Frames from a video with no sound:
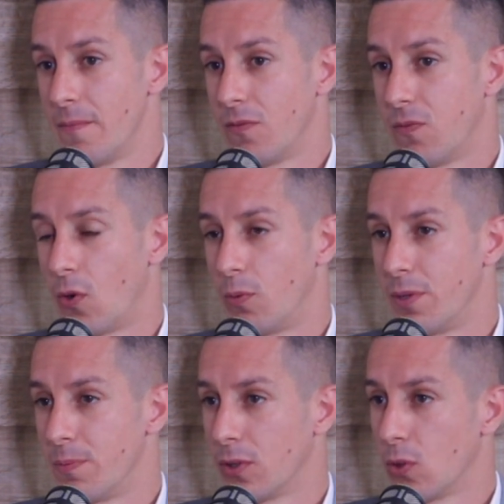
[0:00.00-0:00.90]
For
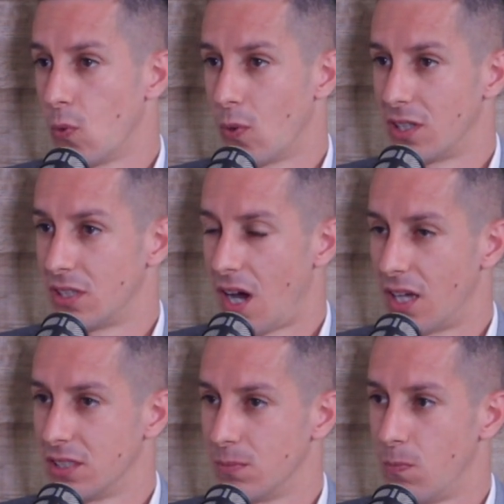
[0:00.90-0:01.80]
people who were
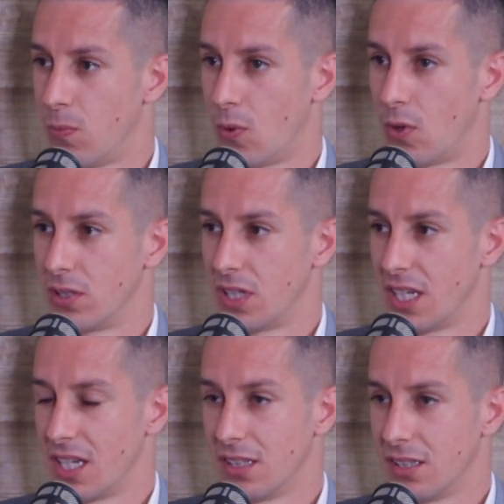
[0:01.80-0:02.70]
not born
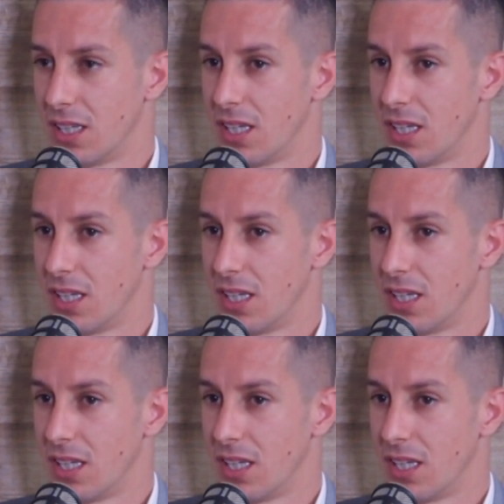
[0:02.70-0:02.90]
in Italy,